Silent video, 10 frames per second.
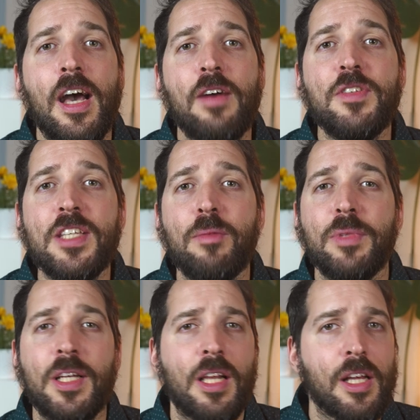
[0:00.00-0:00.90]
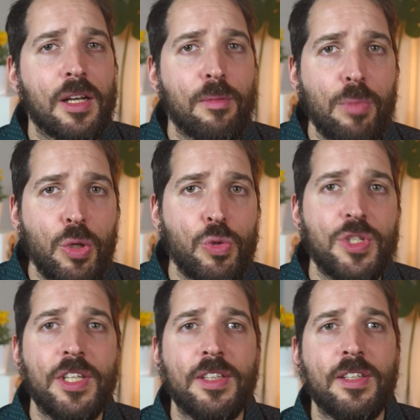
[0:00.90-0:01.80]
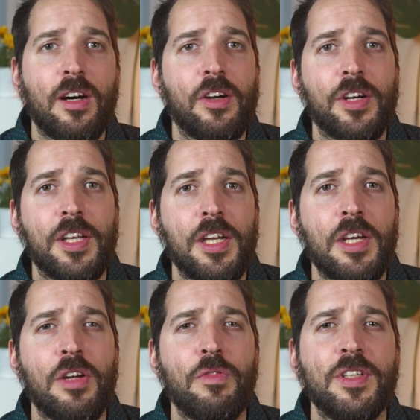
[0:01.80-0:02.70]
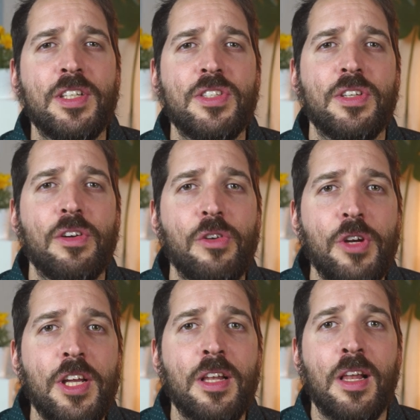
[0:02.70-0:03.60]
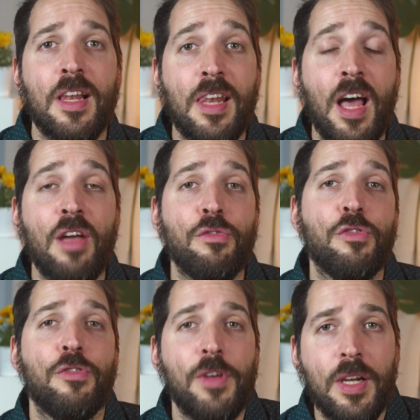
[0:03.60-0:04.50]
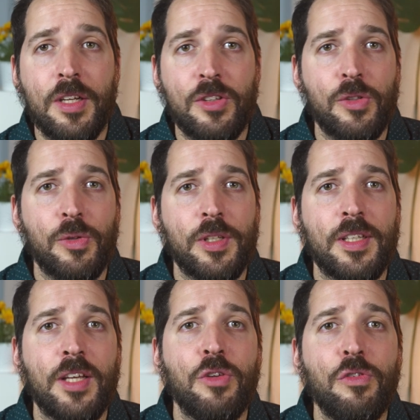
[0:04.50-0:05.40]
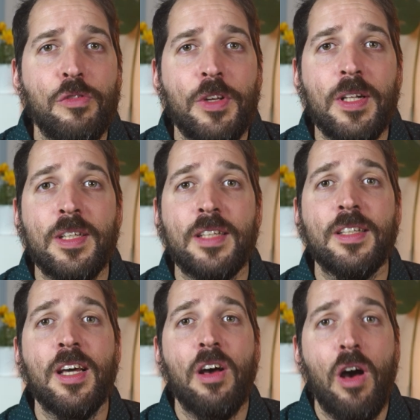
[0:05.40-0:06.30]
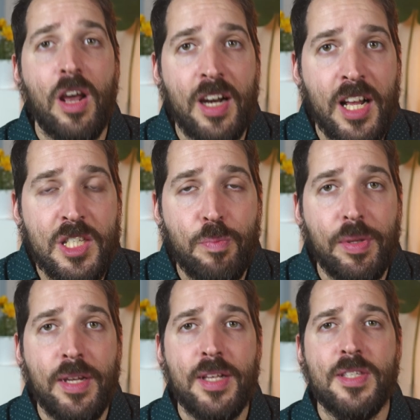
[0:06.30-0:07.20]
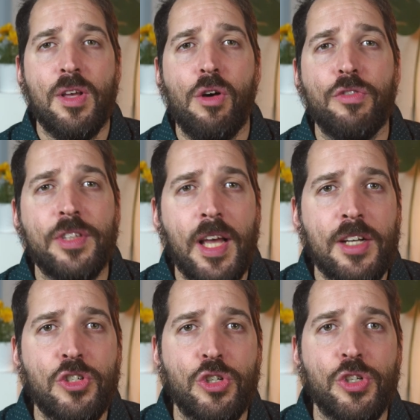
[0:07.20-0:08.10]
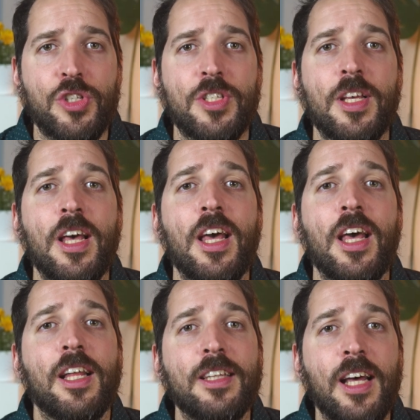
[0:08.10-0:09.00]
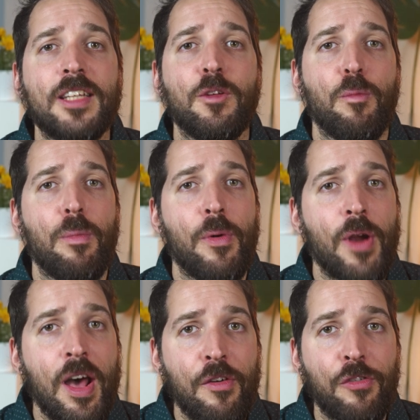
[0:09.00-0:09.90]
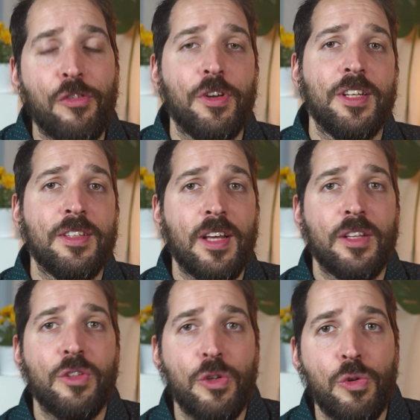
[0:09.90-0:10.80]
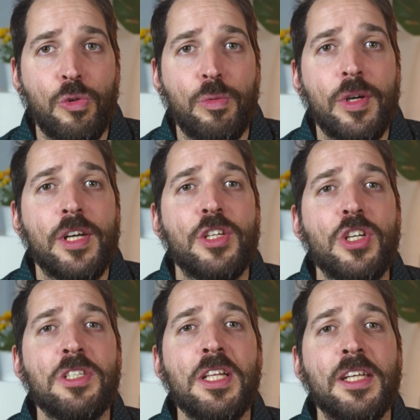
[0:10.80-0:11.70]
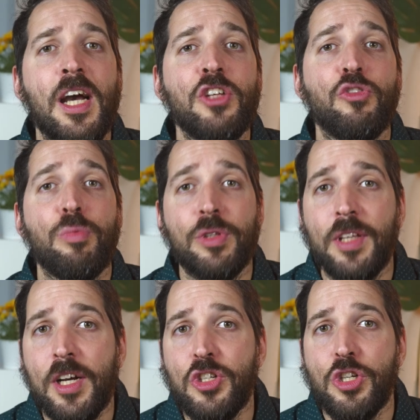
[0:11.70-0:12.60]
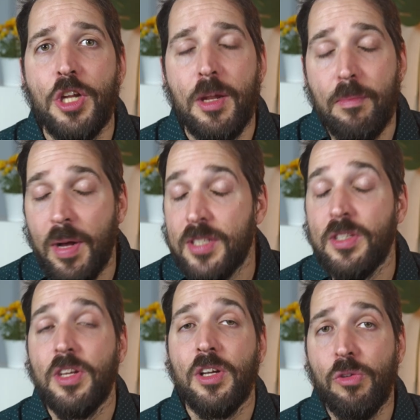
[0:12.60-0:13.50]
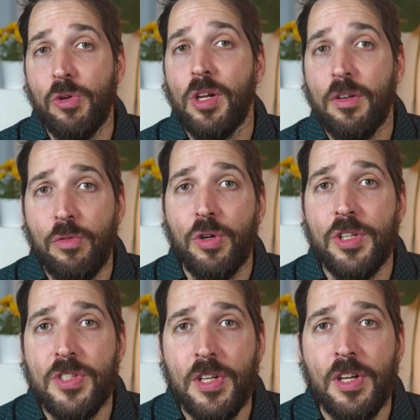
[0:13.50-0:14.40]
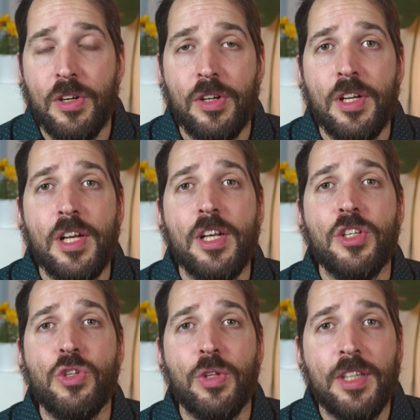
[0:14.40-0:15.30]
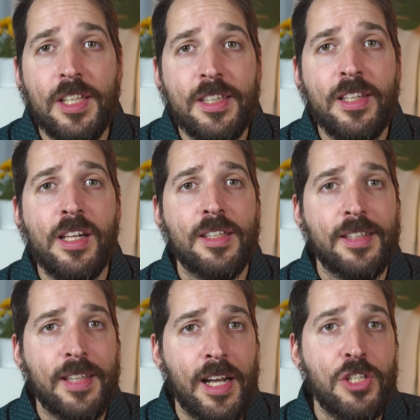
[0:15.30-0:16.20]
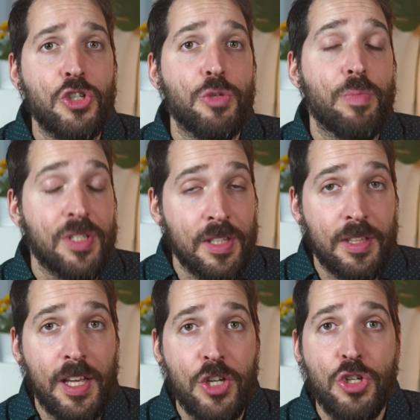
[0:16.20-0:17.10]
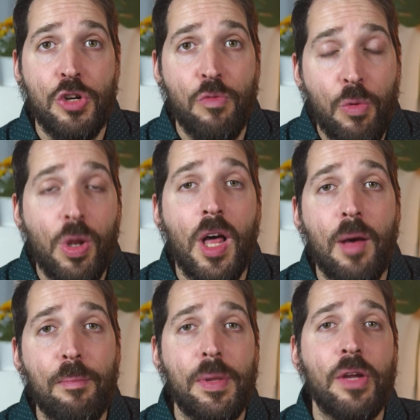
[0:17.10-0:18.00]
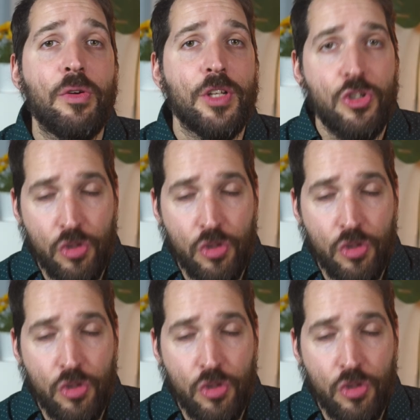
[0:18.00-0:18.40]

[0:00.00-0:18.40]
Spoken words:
Have something like blues guitar here with its real live feeling to it, and you feel that raspiness of textures, that breath in that room. Just that kind of production and mastering really works here. So detailed textures presentation will appear in